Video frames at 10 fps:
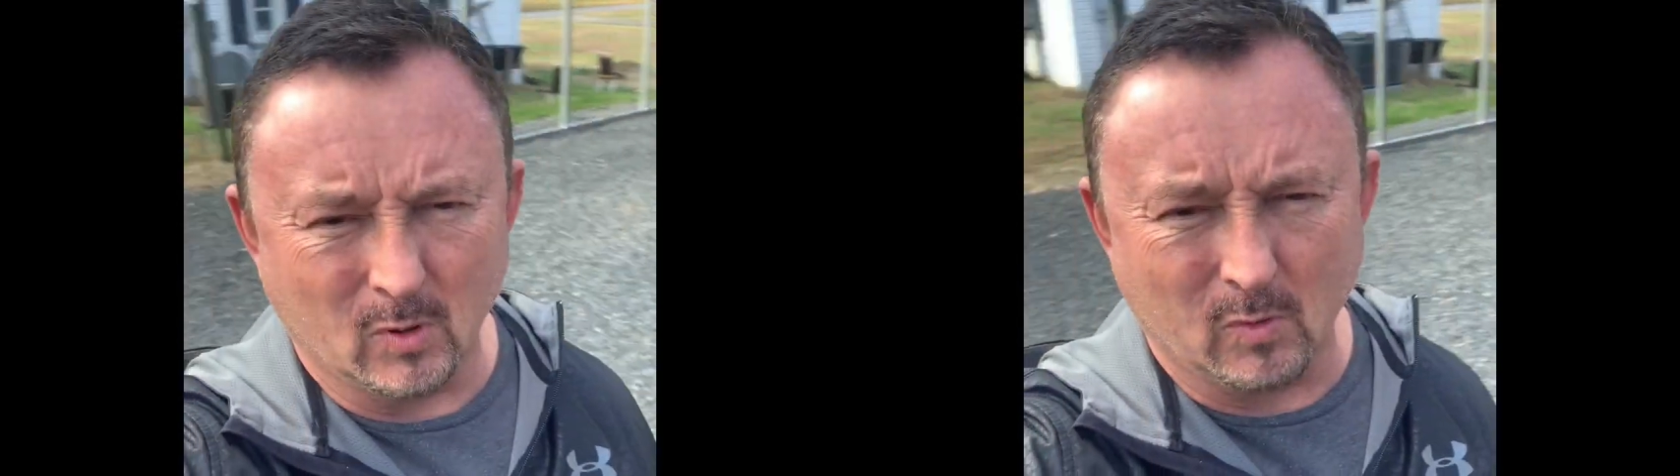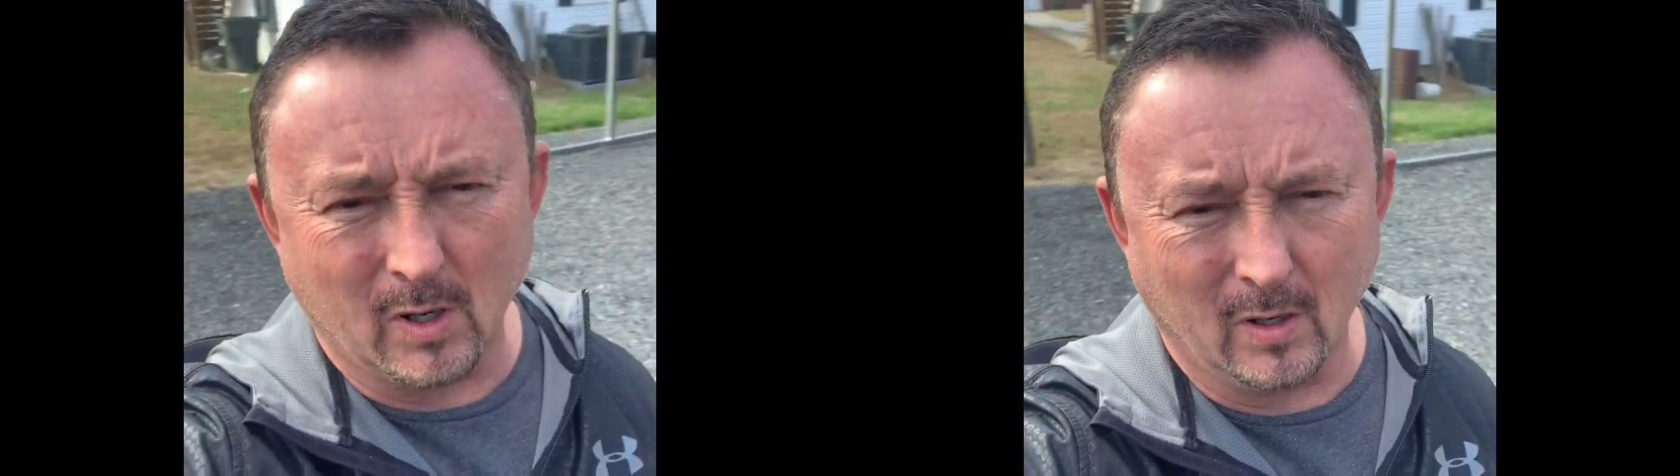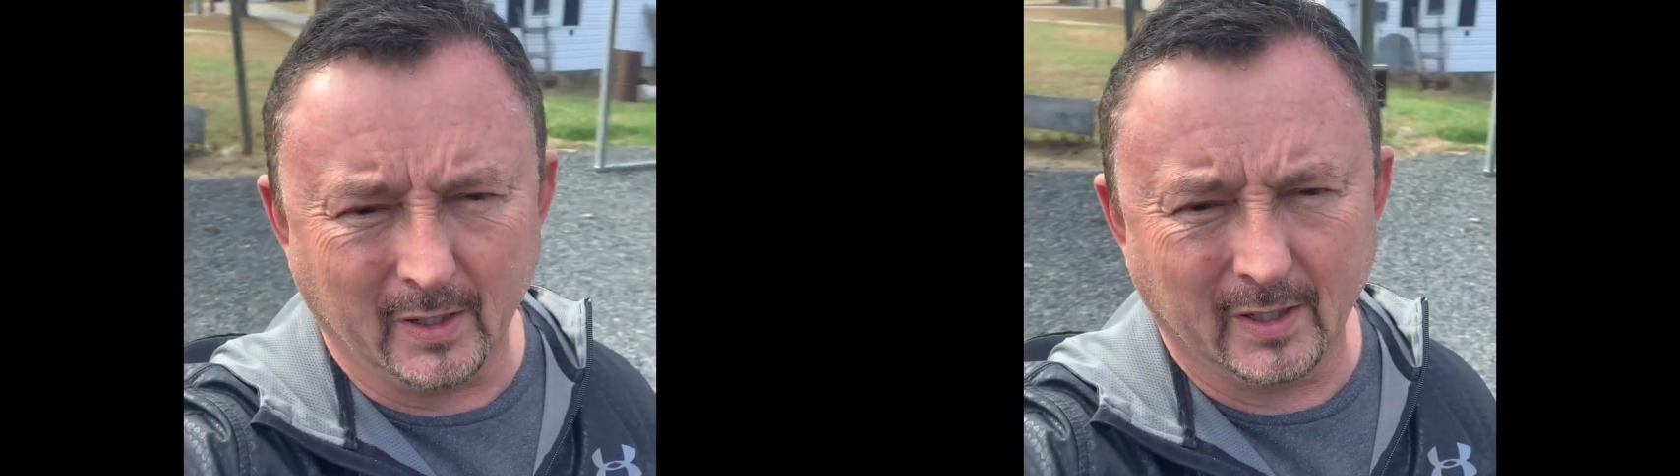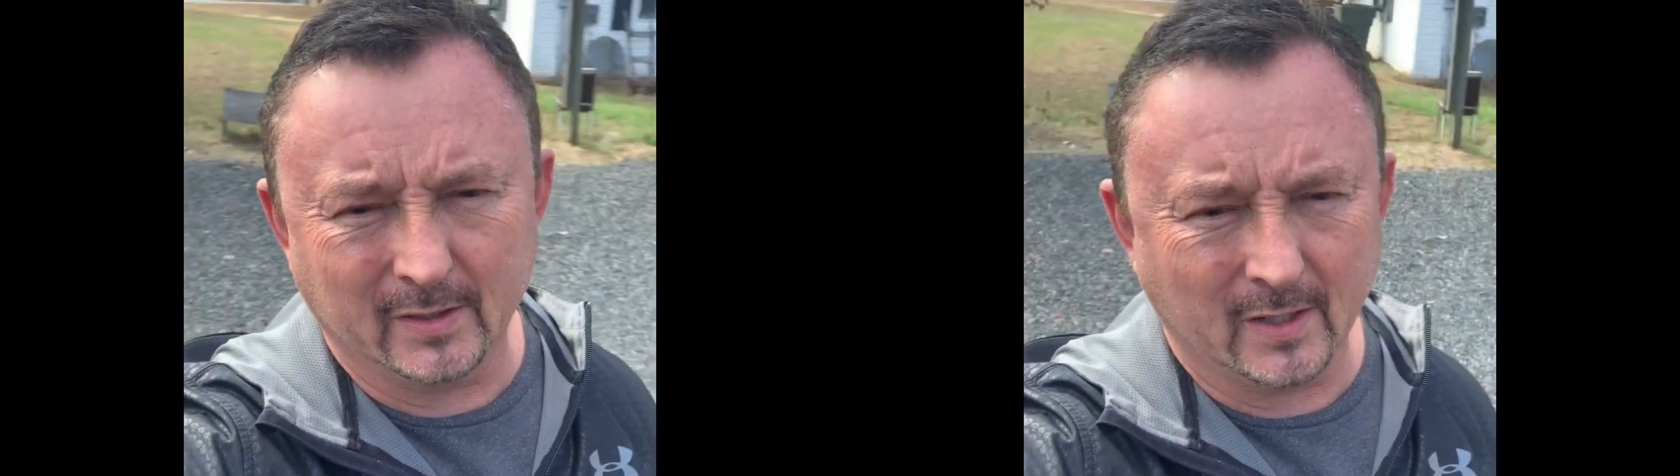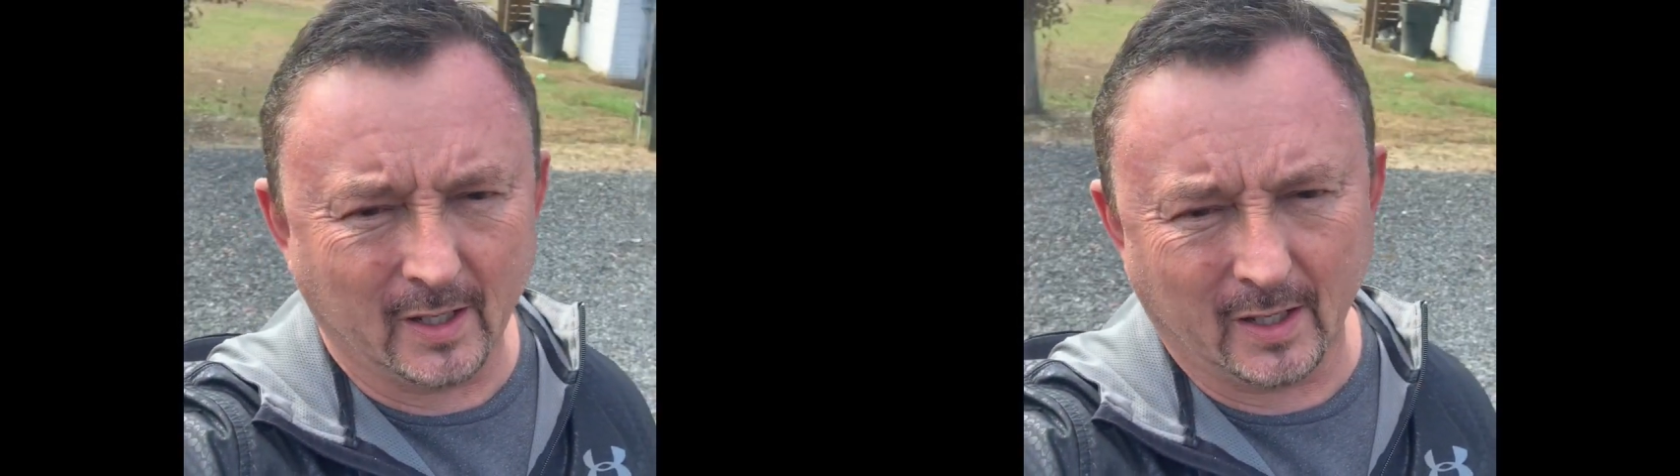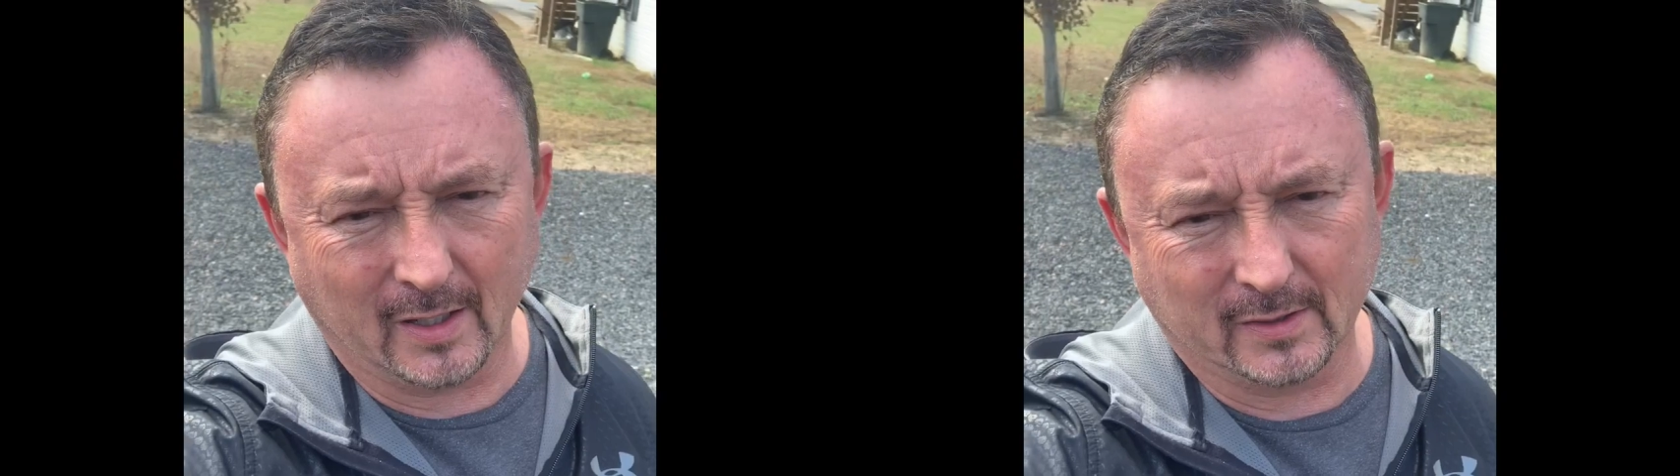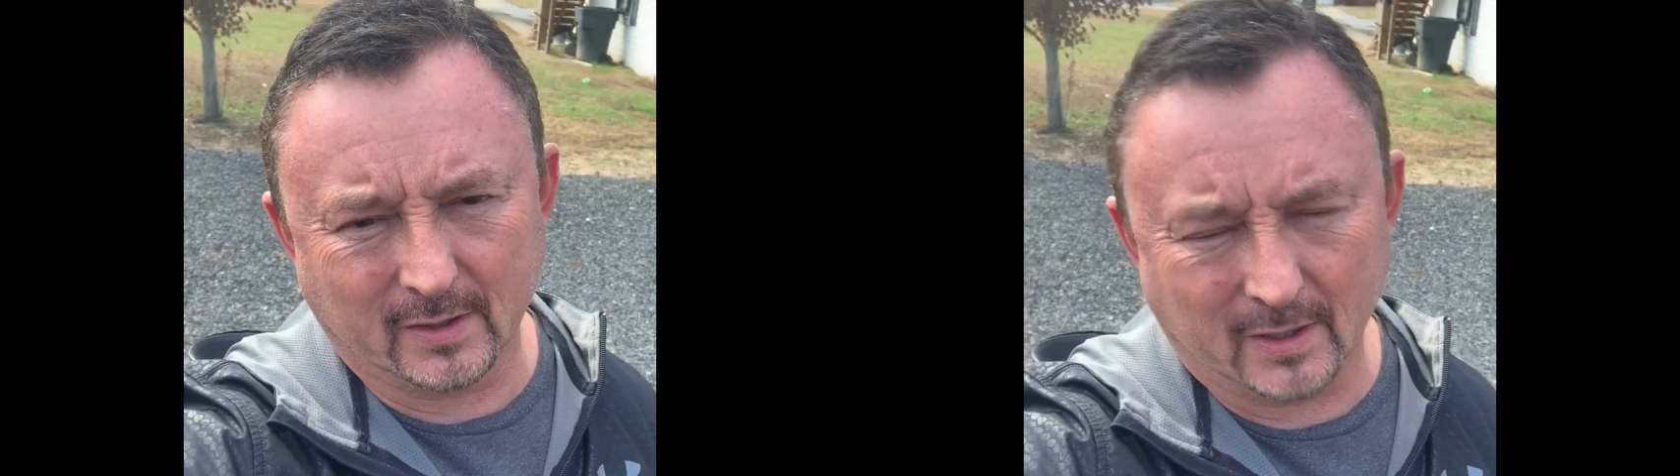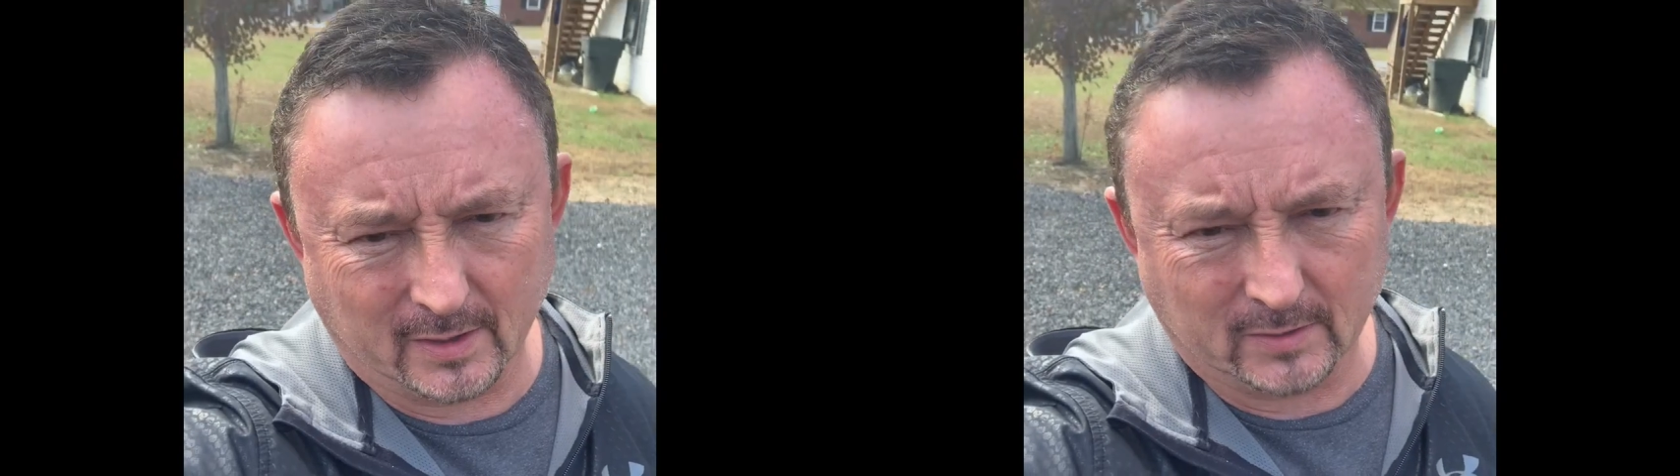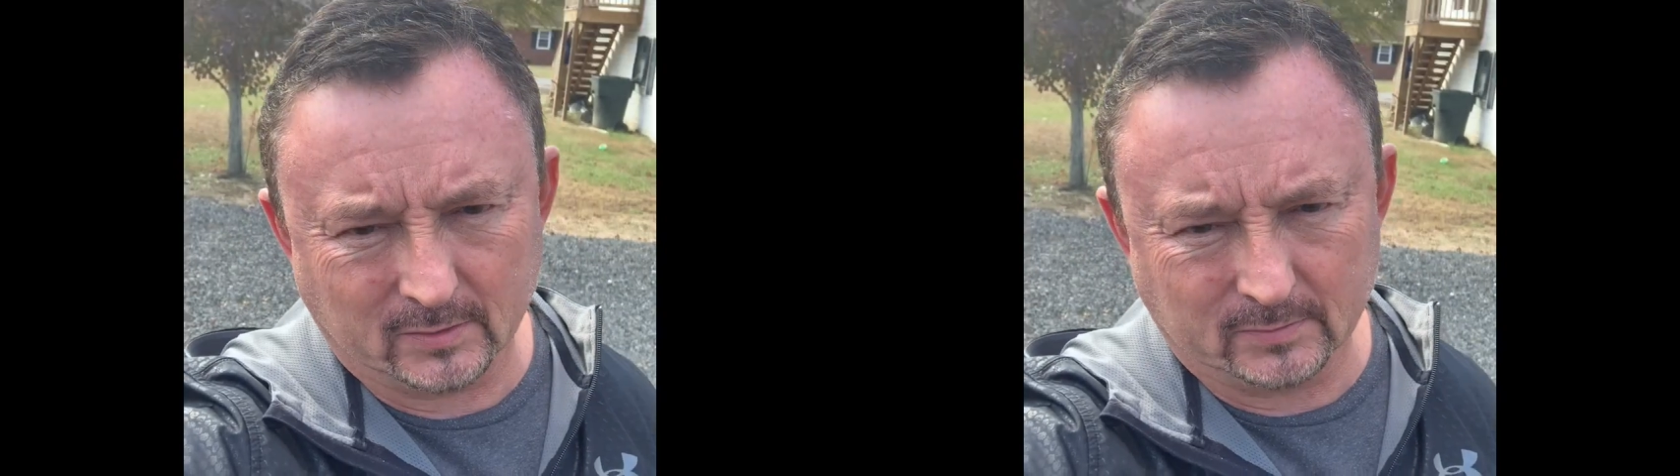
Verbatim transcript: wall in, and uh,